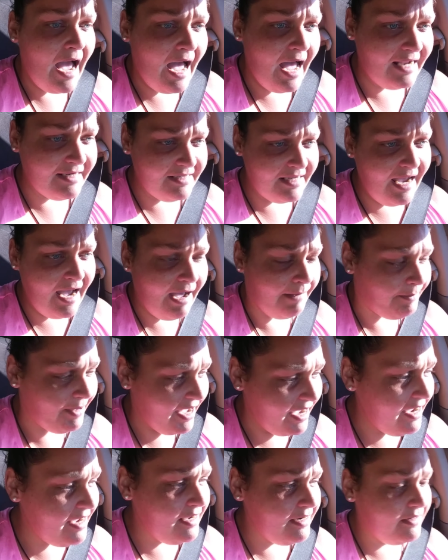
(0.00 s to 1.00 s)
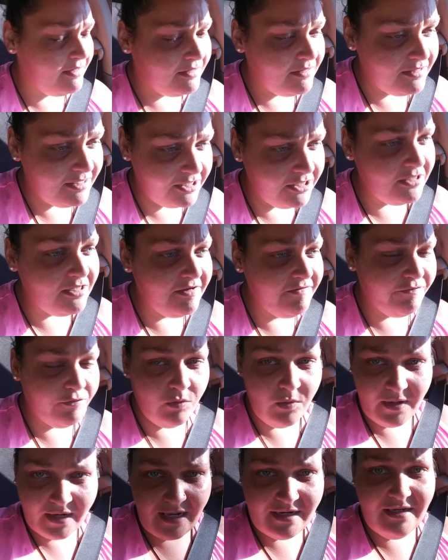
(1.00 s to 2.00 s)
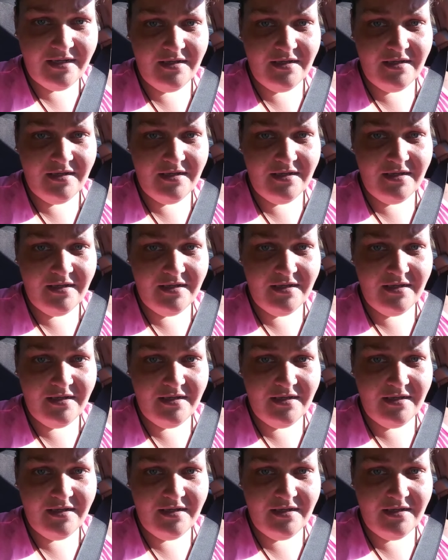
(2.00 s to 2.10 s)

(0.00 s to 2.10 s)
I paid dearly for what I